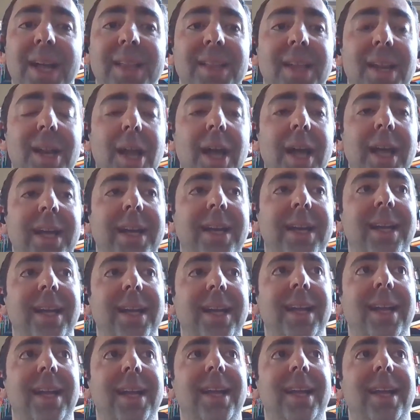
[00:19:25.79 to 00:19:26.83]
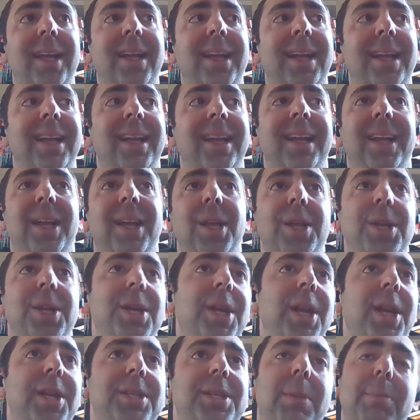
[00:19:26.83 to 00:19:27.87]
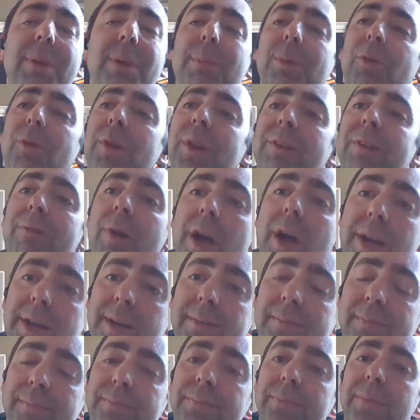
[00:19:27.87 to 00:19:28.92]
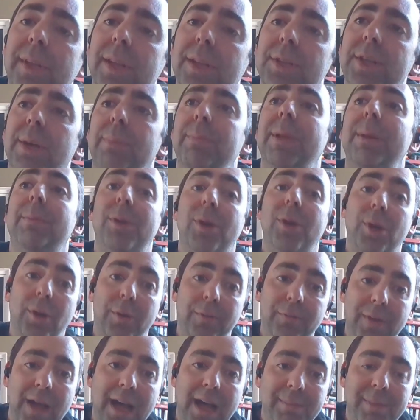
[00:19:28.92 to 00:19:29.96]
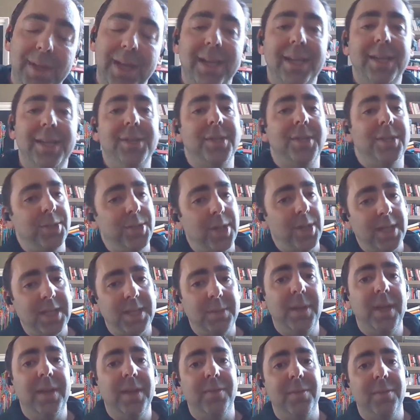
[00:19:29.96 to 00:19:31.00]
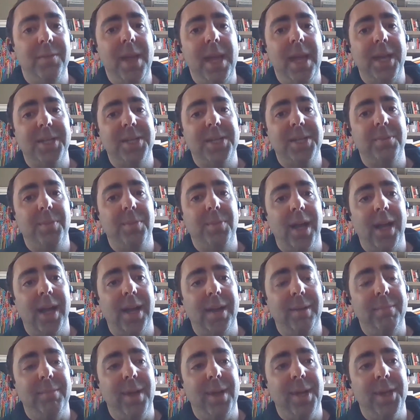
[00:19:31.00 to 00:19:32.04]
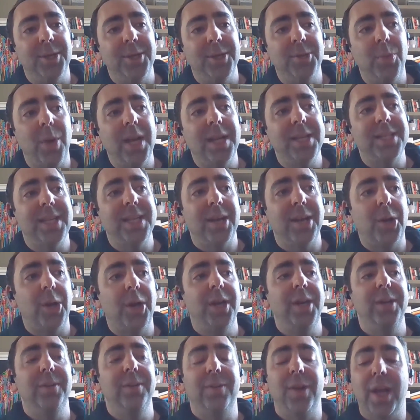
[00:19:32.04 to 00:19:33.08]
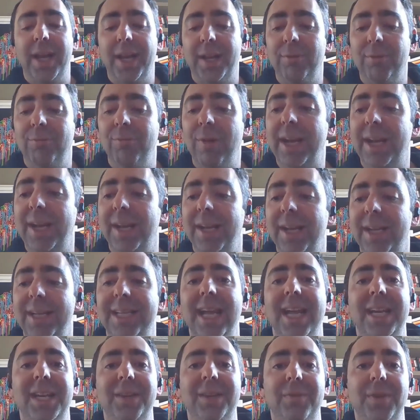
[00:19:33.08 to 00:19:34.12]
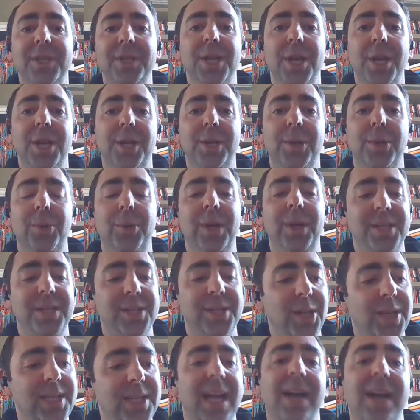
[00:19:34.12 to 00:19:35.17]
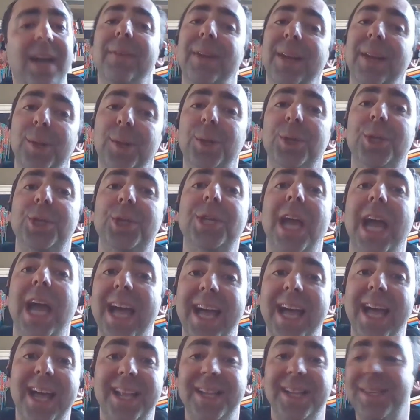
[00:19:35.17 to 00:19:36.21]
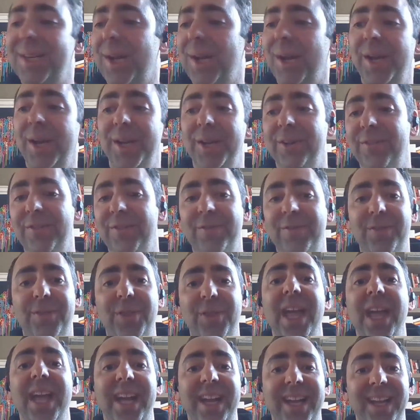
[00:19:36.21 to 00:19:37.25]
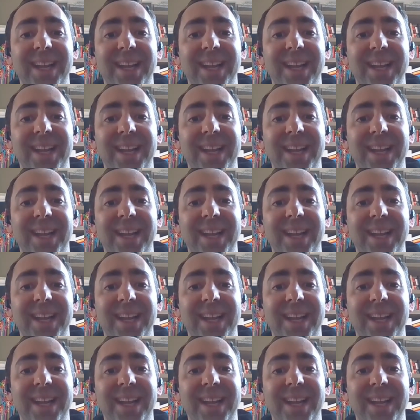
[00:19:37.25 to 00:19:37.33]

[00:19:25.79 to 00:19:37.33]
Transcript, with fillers: and they're like you know some people are on their own some people have got families and so it's a bit of a mix um, and as well as our kind of like regular daily video call it's nice to have a little shared kind of thing